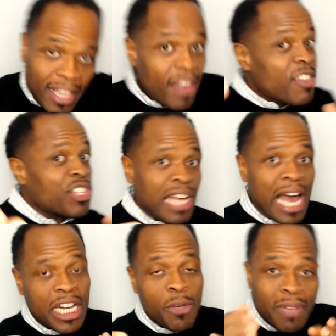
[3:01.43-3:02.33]
the other
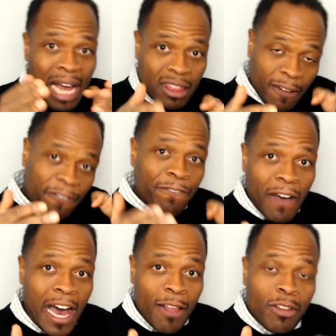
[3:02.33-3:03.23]
side, you've got the
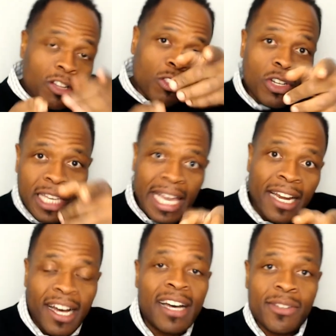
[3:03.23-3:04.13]
Father looking
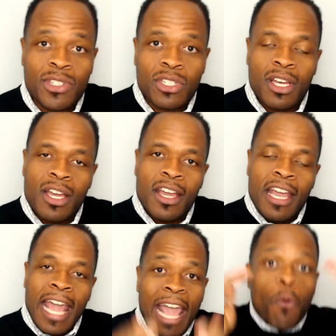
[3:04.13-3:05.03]
at us.
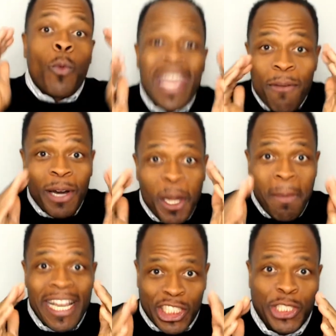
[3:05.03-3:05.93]
And we want to
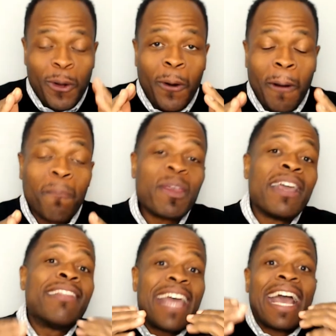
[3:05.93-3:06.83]
make sure
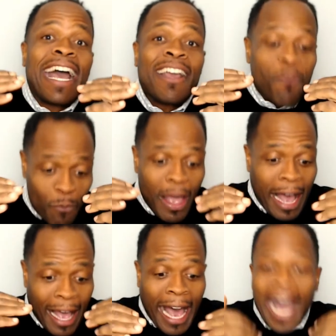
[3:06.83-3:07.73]
that
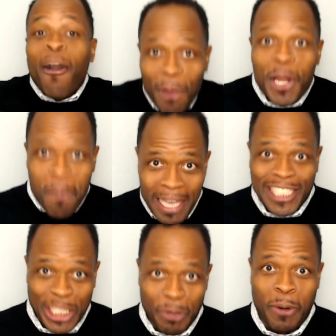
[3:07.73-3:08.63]
I want to make
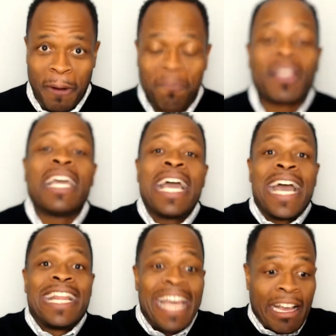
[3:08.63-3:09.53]
sure
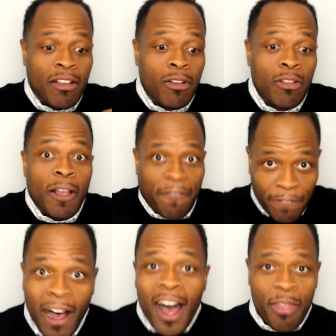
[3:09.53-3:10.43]
that the
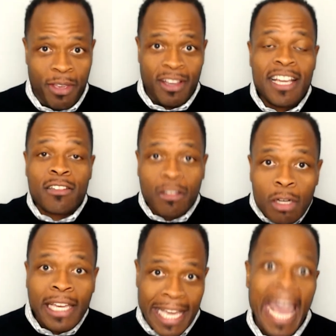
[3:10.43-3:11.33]
Father is
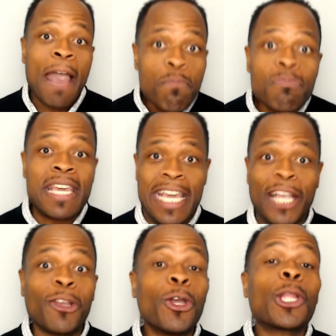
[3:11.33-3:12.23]
looking at
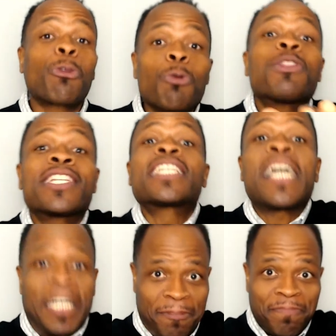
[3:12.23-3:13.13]
me through the
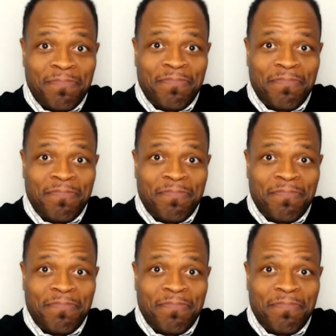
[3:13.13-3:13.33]
Son.